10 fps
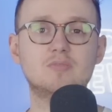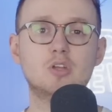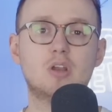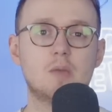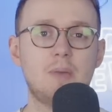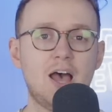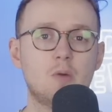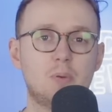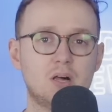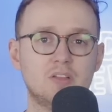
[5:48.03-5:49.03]
nuclear power
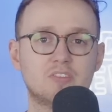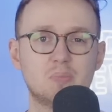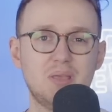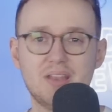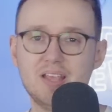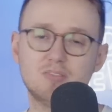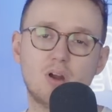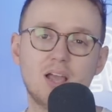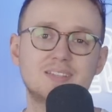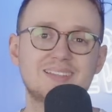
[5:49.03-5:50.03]
plants mean that it
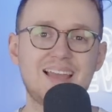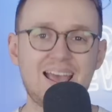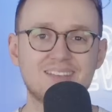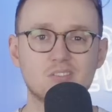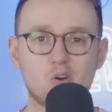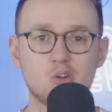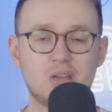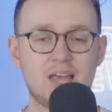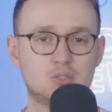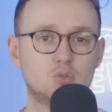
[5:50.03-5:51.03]
relies less on
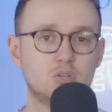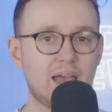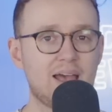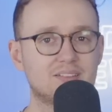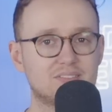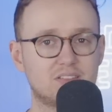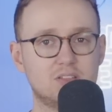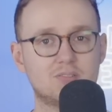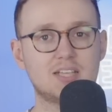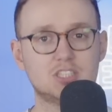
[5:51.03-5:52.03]
natural gas than
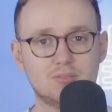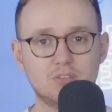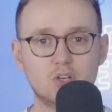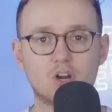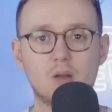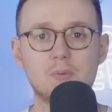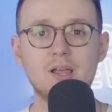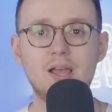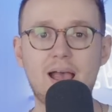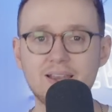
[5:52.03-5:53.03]
the rest of Europe.
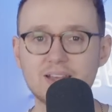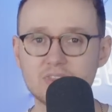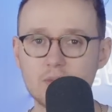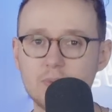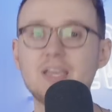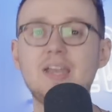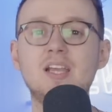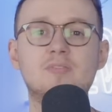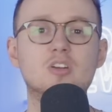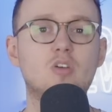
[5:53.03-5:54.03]
And at the
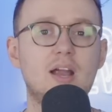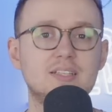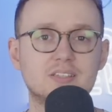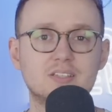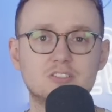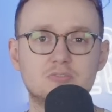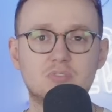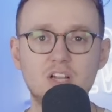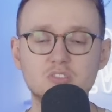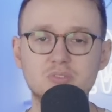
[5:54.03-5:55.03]
beginning of the crisis,
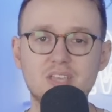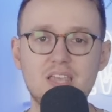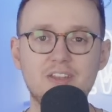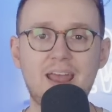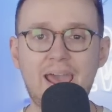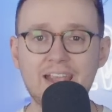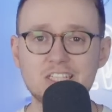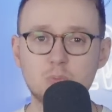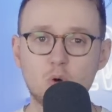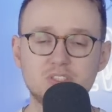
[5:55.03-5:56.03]
France was even
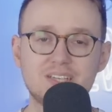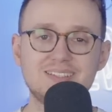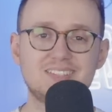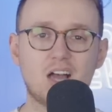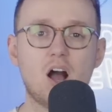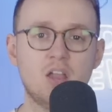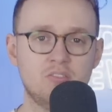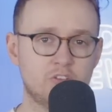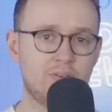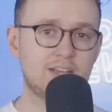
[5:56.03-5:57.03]
exporting
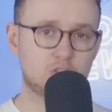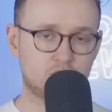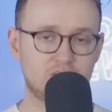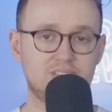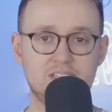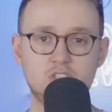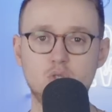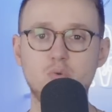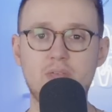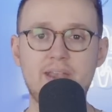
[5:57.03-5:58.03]
tons of electricity
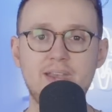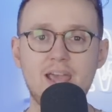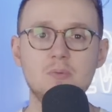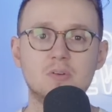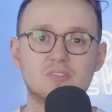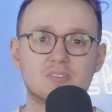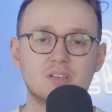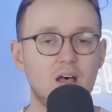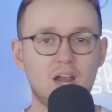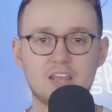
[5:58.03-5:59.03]
to their neighbours.
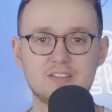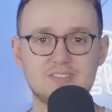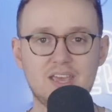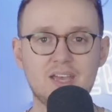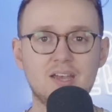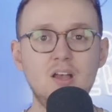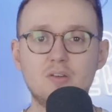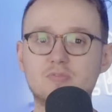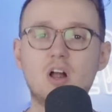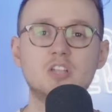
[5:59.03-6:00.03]
Earlier this year,
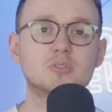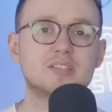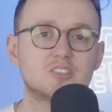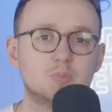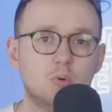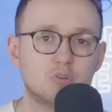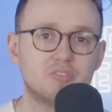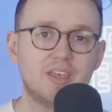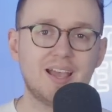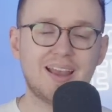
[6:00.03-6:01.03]
France was exporting an